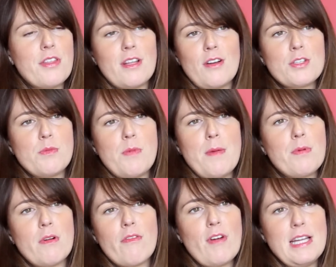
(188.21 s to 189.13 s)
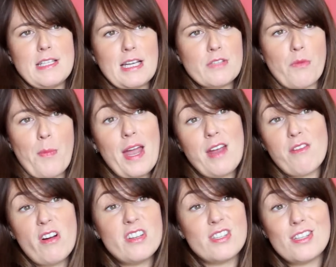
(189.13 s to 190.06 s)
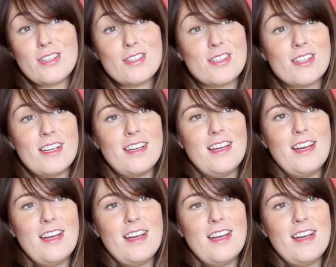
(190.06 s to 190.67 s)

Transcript: I think lots of people are afraid to ask for pay rises,